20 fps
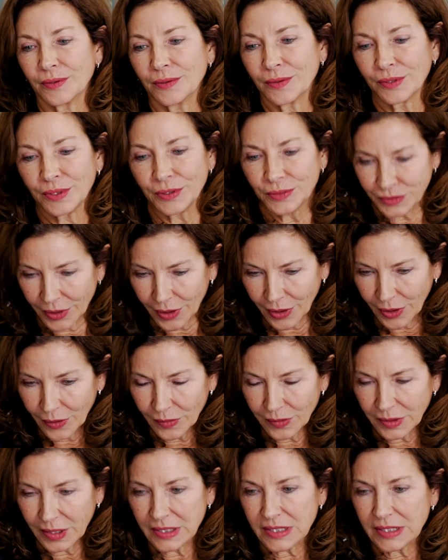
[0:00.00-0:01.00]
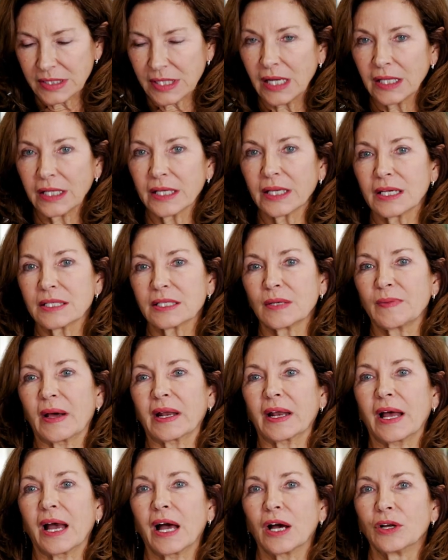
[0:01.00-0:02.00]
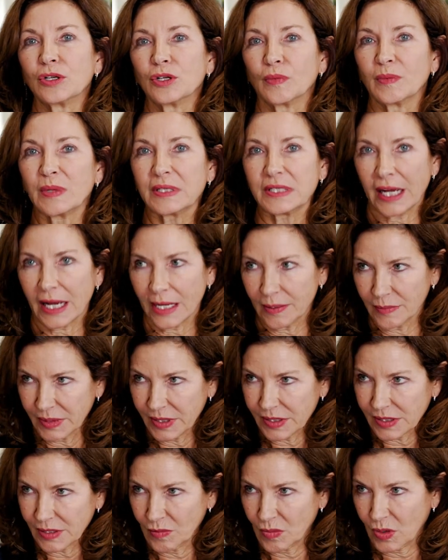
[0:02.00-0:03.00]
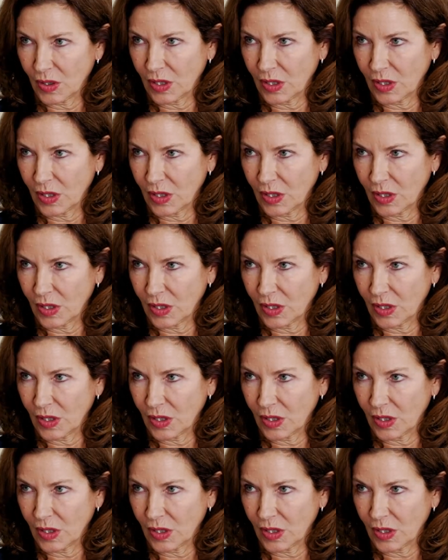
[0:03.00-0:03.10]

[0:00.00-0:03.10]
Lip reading: or you don't, it's telling us about how your metabolism